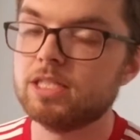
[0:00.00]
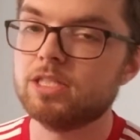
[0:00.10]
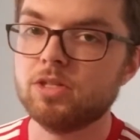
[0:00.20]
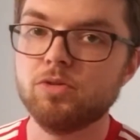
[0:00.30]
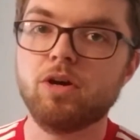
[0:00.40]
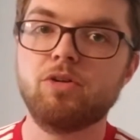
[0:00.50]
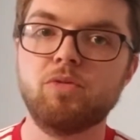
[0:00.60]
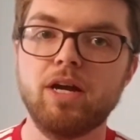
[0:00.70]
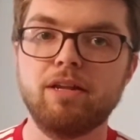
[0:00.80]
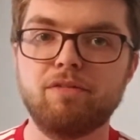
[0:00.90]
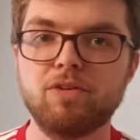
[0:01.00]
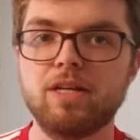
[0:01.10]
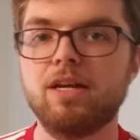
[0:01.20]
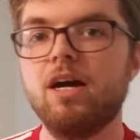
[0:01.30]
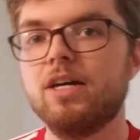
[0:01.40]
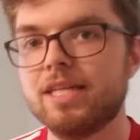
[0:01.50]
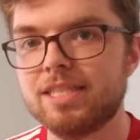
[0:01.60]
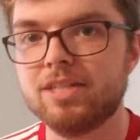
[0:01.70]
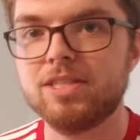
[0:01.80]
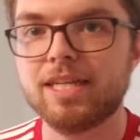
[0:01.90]
so you are right if you're like, oh, that
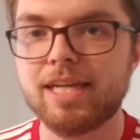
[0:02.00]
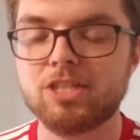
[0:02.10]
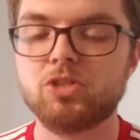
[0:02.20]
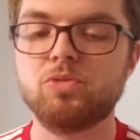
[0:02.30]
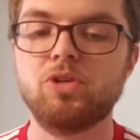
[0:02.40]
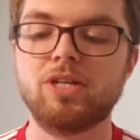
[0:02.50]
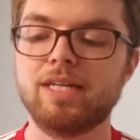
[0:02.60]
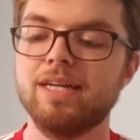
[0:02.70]
sounds like extra work.